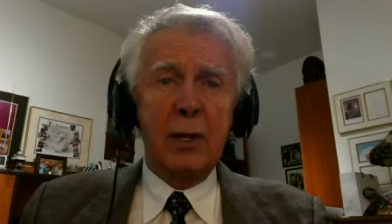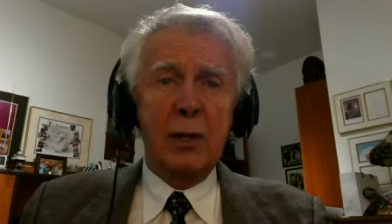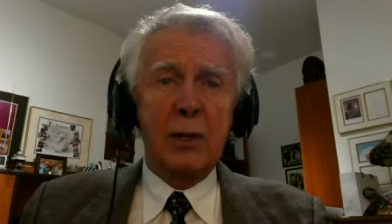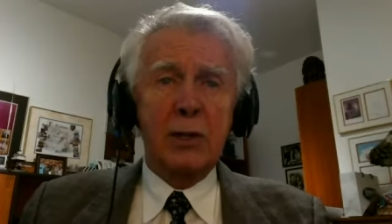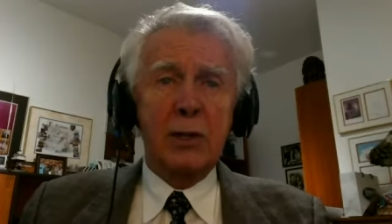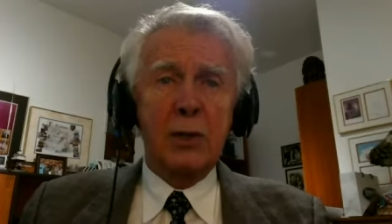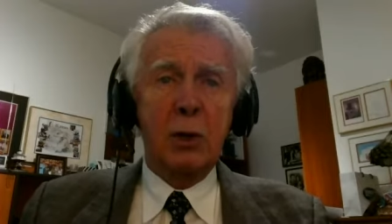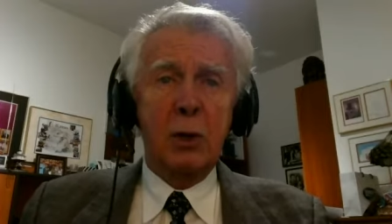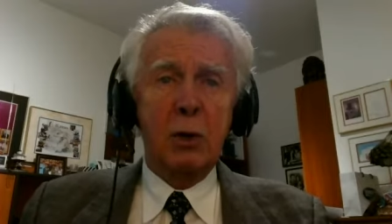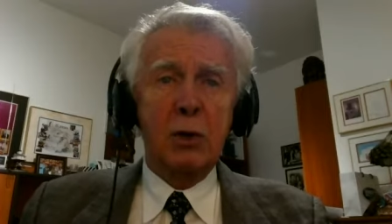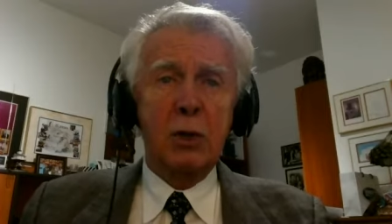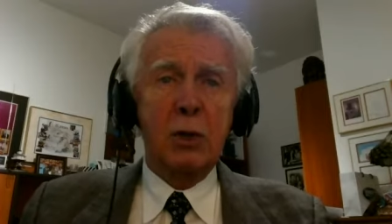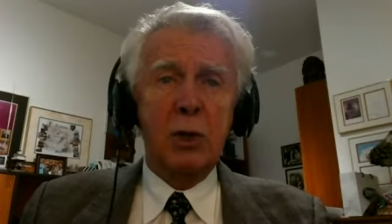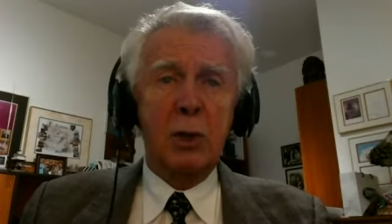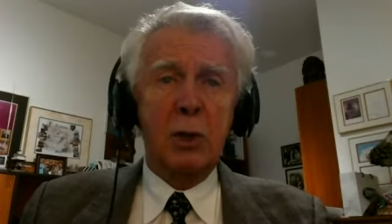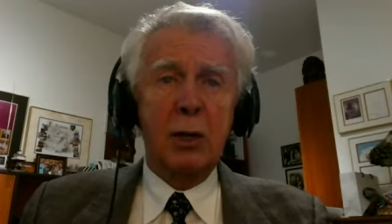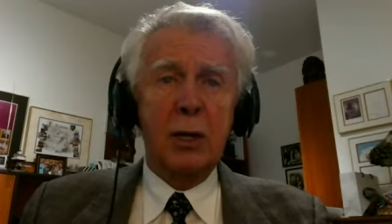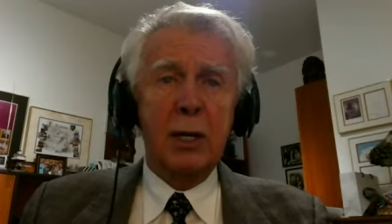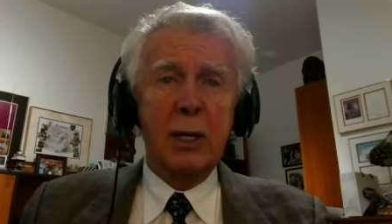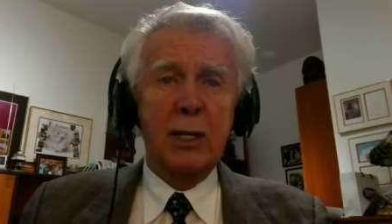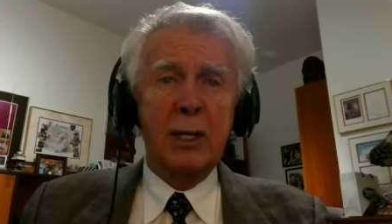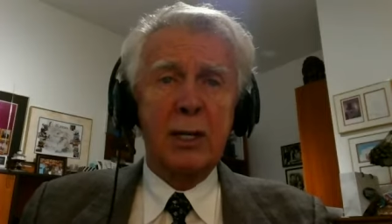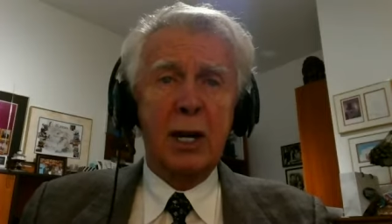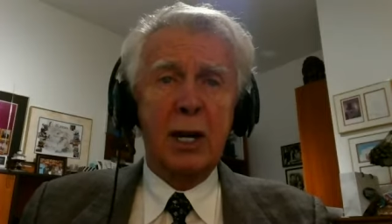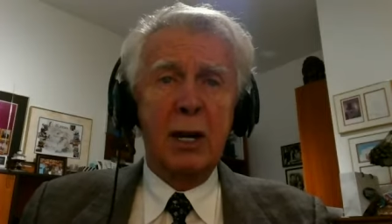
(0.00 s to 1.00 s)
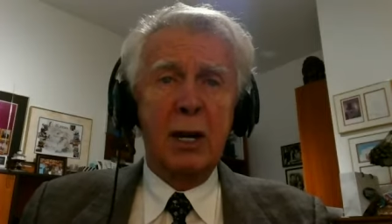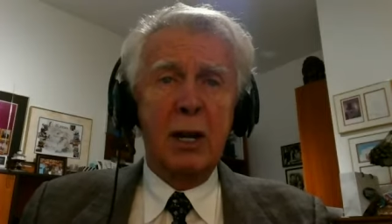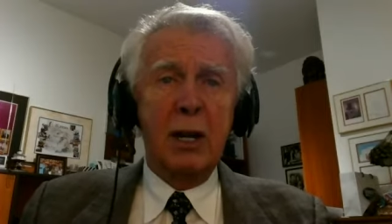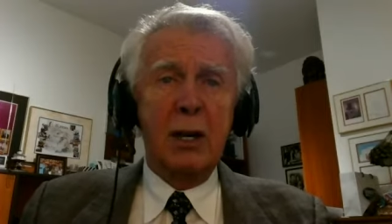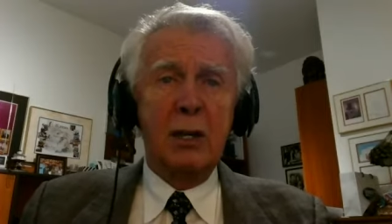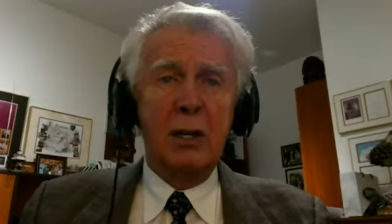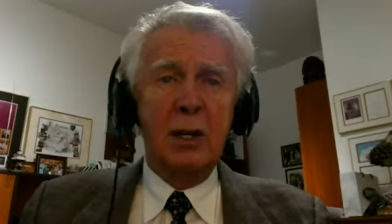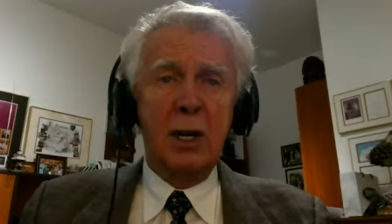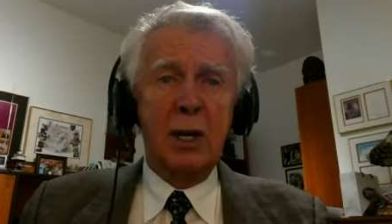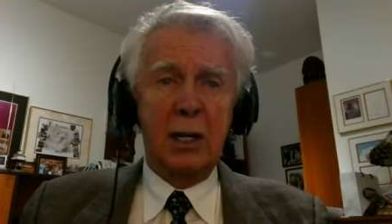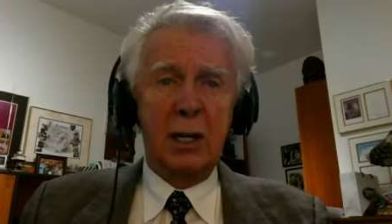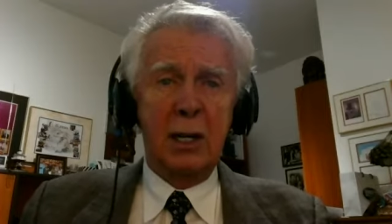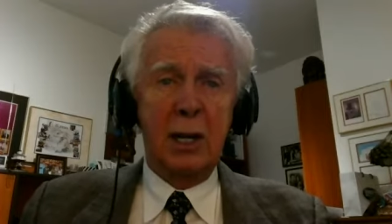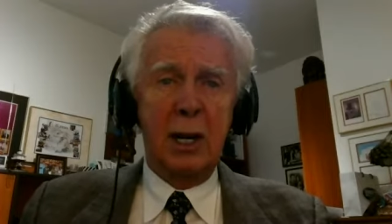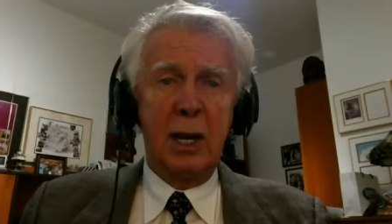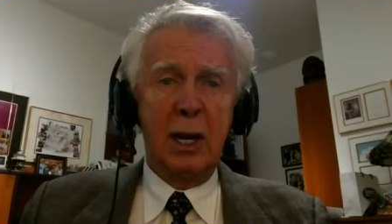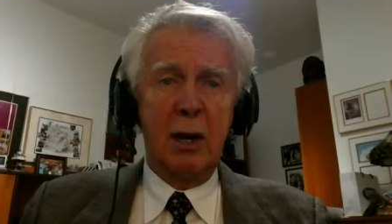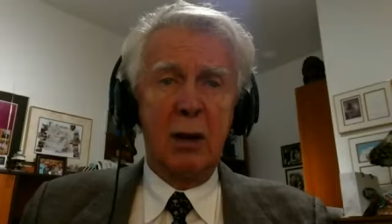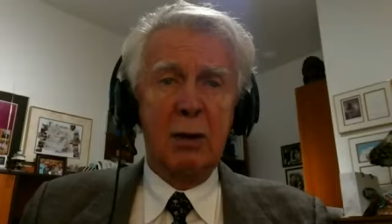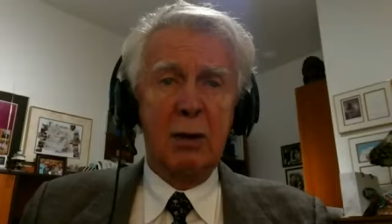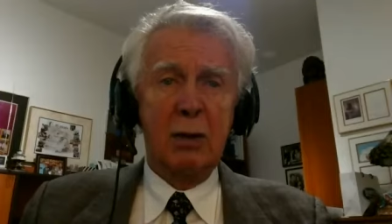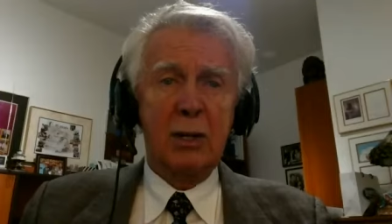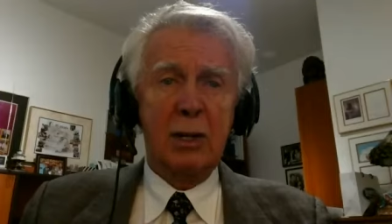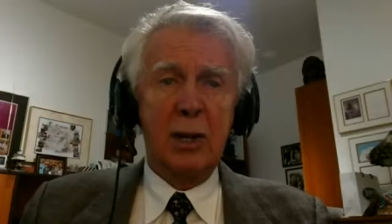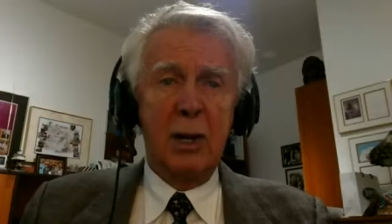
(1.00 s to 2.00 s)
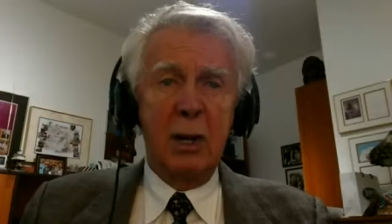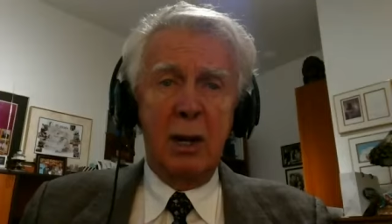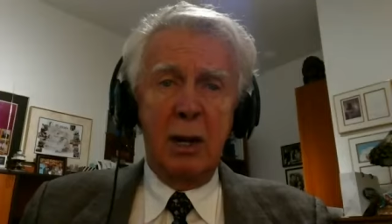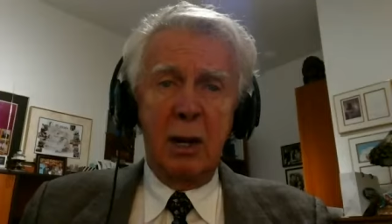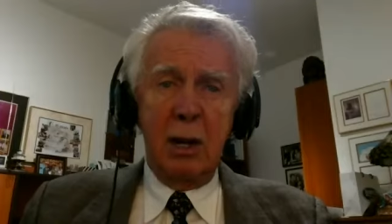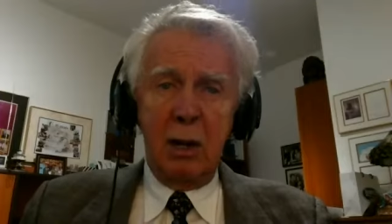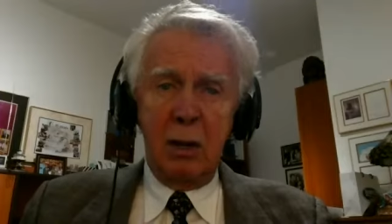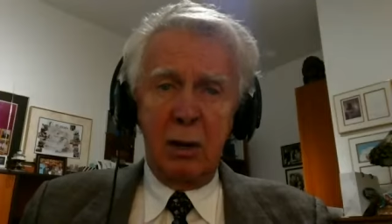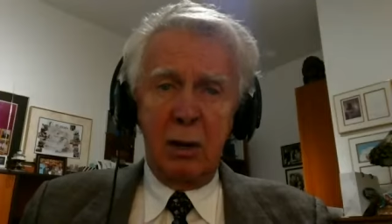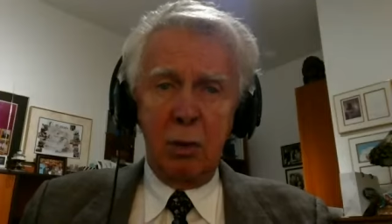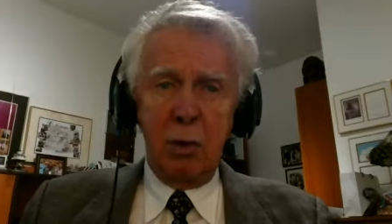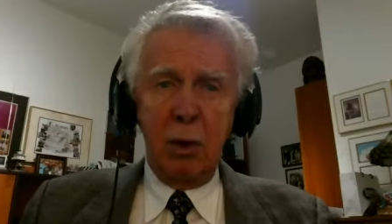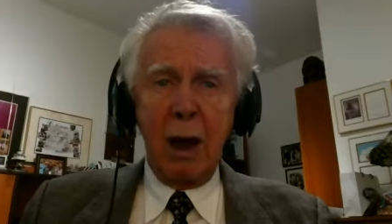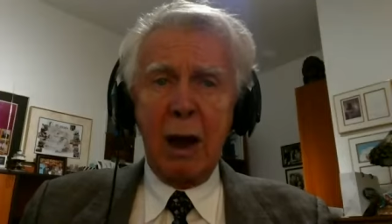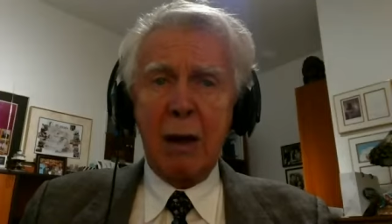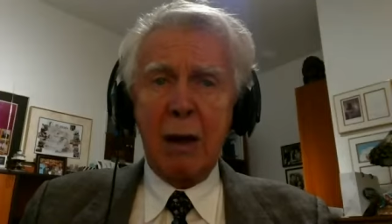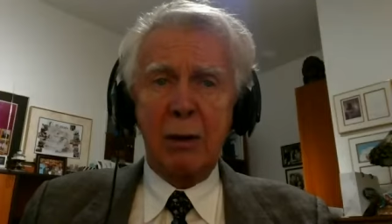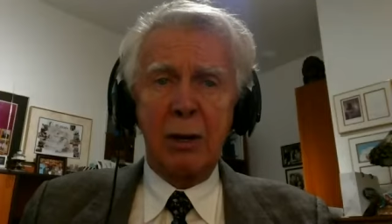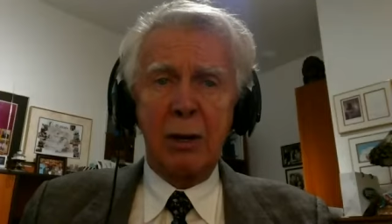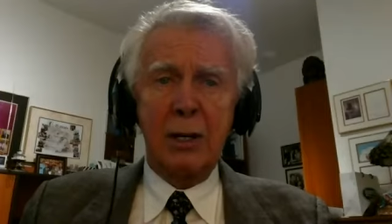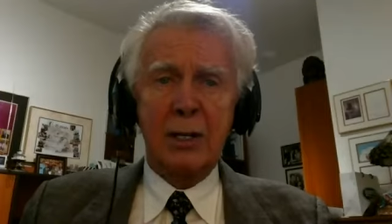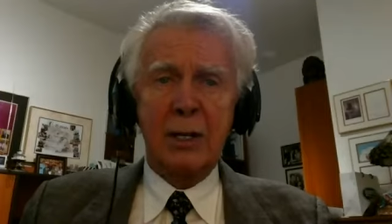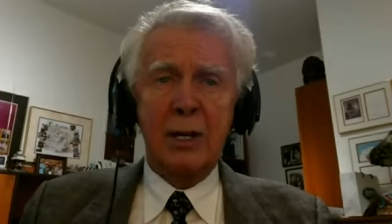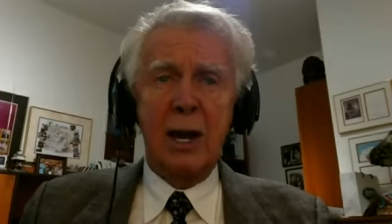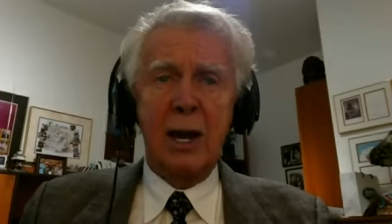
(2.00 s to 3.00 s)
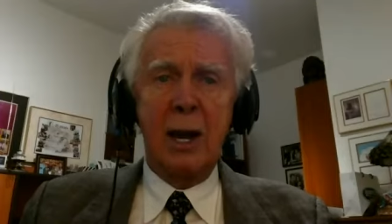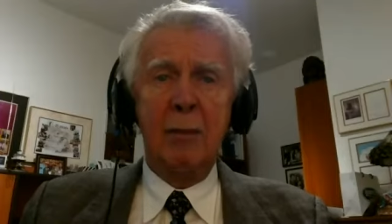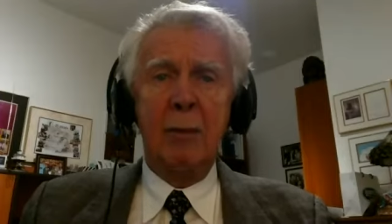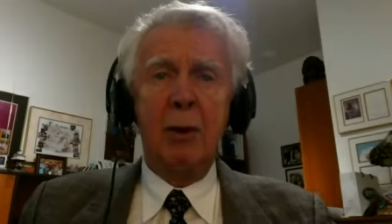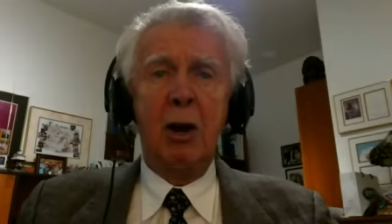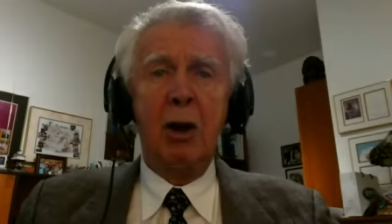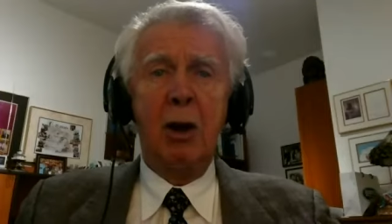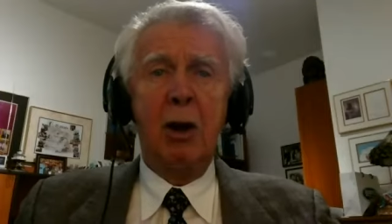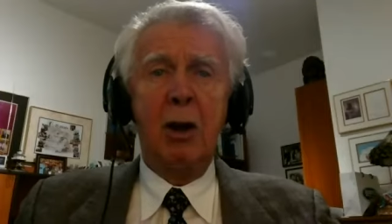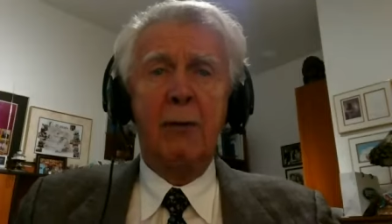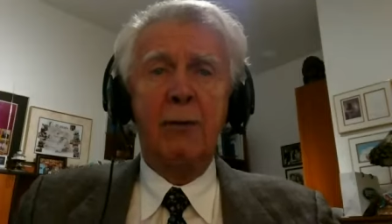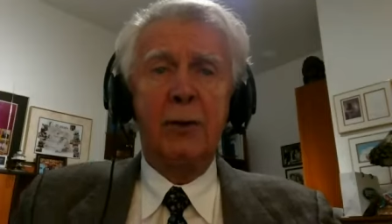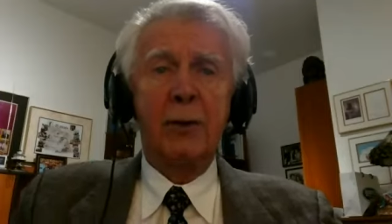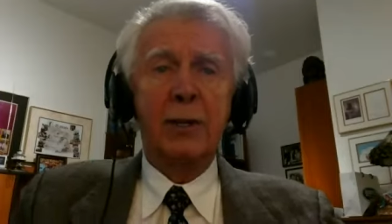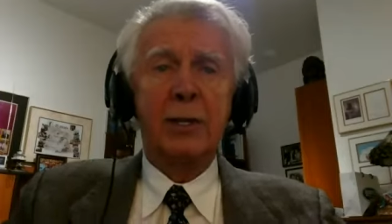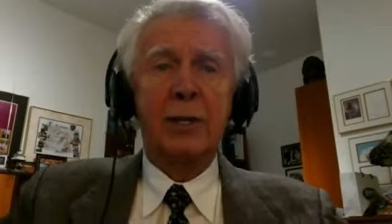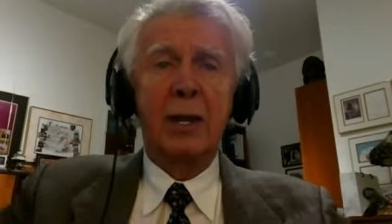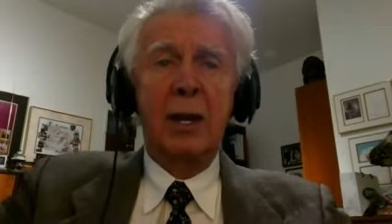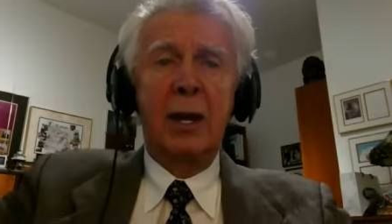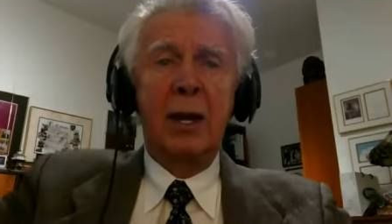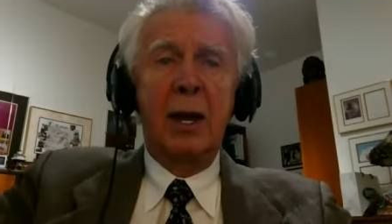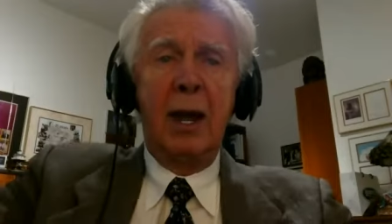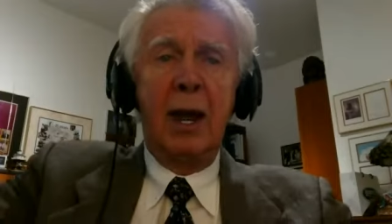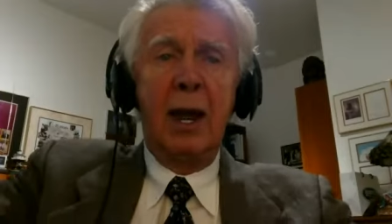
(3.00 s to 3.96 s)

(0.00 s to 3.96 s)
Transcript: socialist dictators throughout his time in office,